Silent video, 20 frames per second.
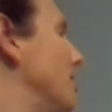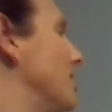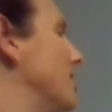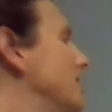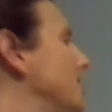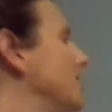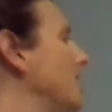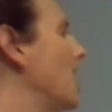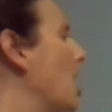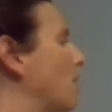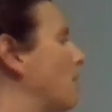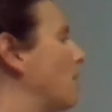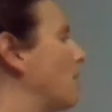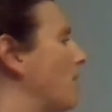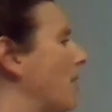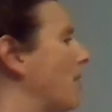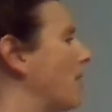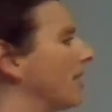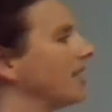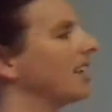this time I
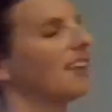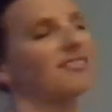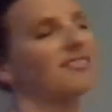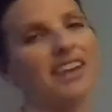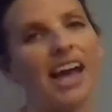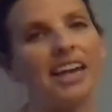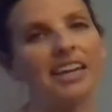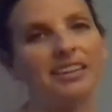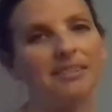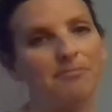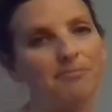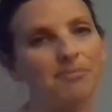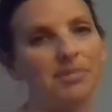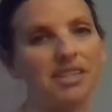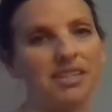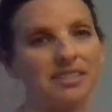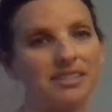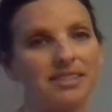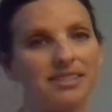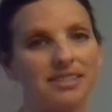only have 9
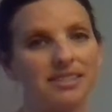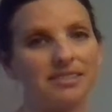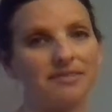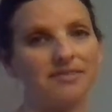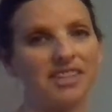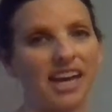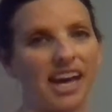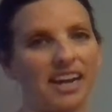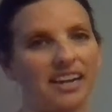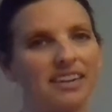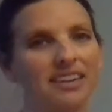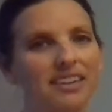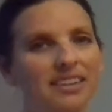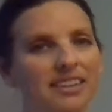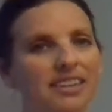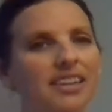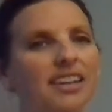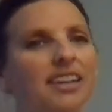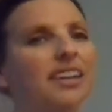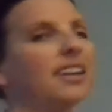pieces of data,
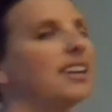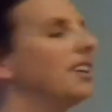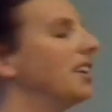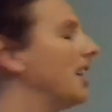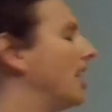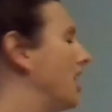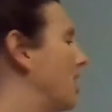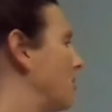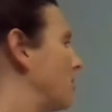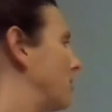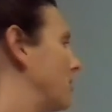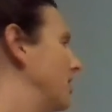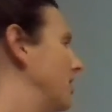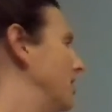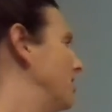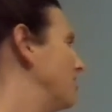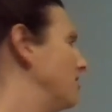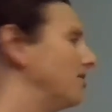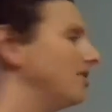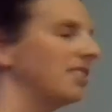and I'm going
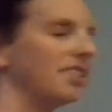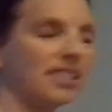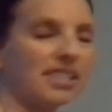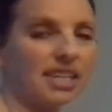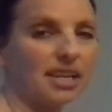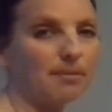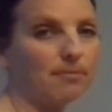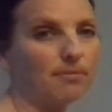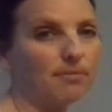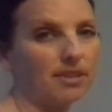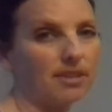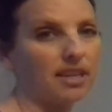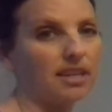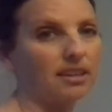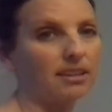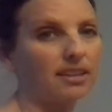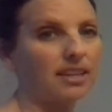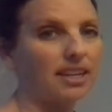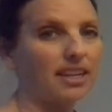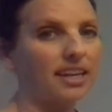to do the same
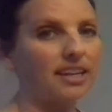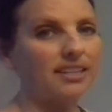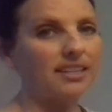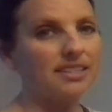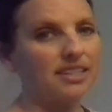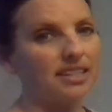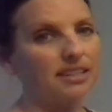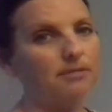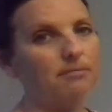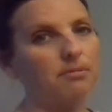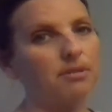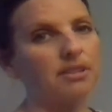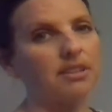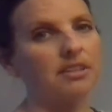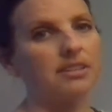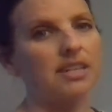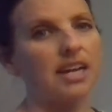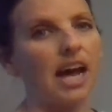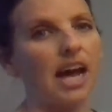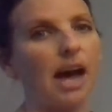thing that I did with the
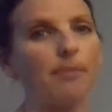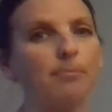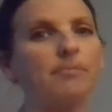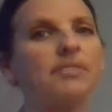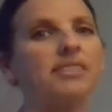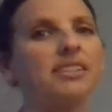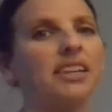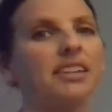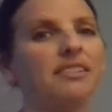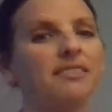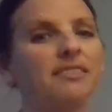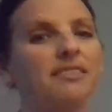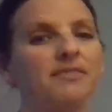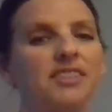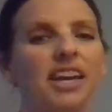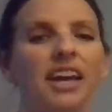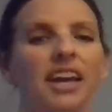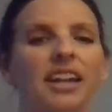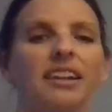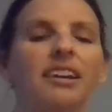top set of
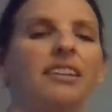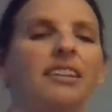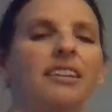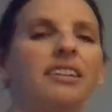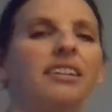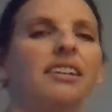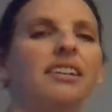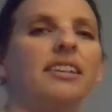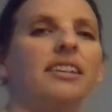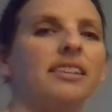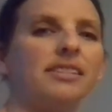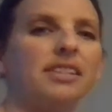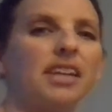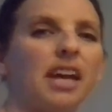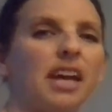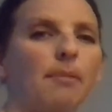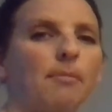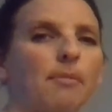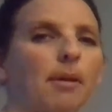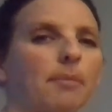data. This
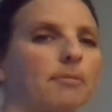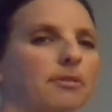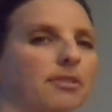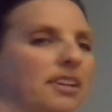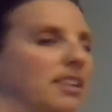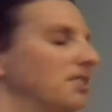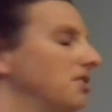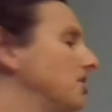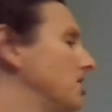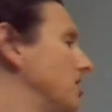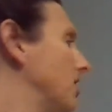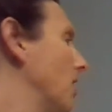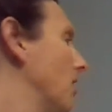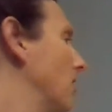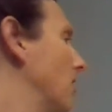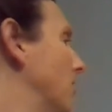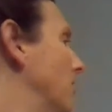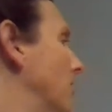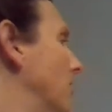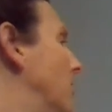time I'm going to
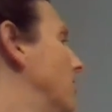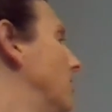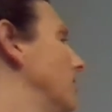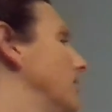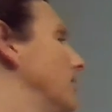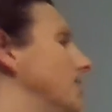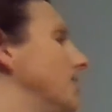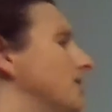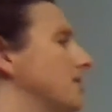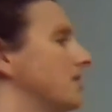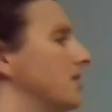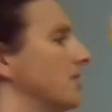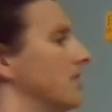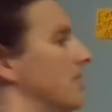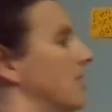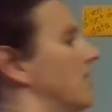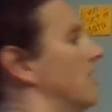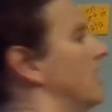go least,